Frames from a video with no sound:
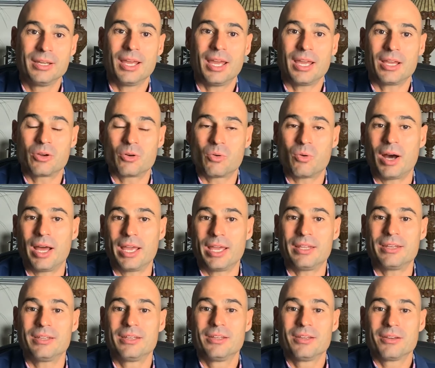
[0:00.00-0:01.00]
and
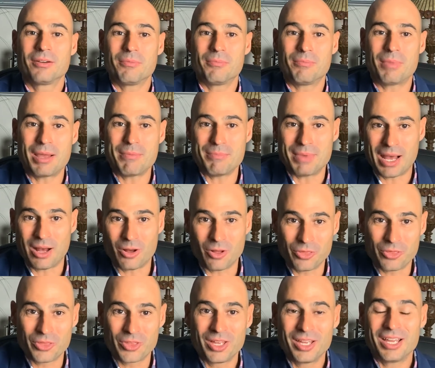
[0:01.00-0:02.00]
quiet my
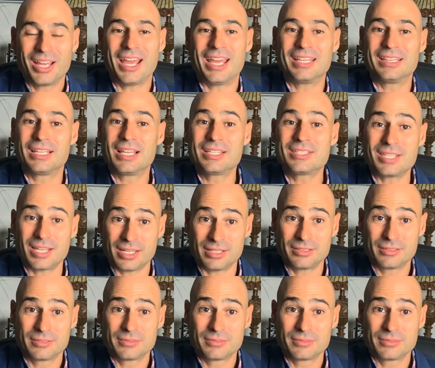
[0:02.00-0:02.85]
mouth and listen